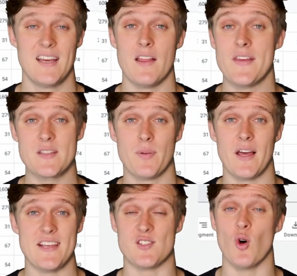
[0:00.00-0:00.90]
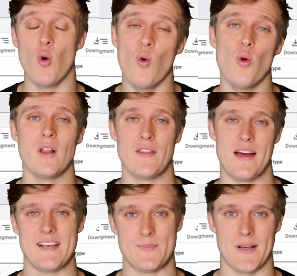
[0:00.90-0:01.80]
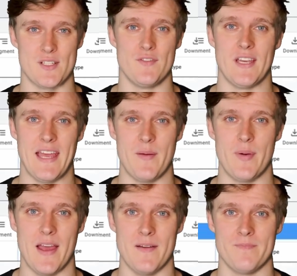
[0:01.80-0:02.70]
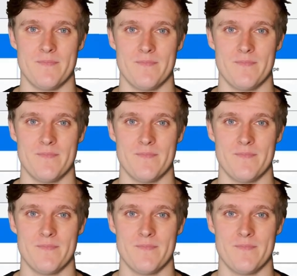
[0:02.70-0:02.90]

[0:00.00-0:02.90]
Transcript: This applies to all other aspects of your campaign.